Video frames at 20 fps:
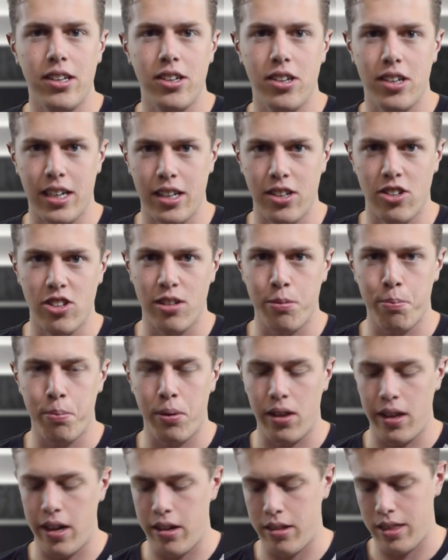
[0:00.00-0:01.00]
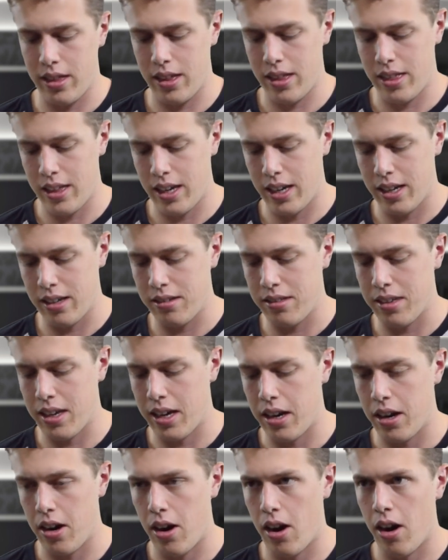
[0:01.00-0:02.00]
you can just pull out the things
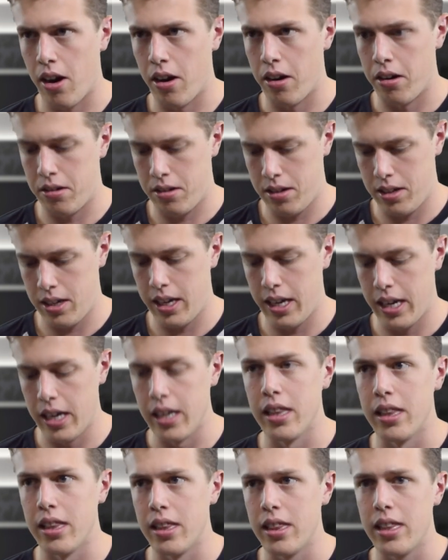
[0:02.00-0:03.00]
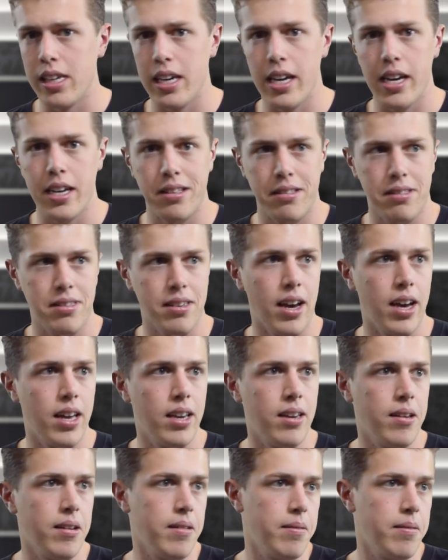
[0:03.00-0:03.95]
that are in the inside.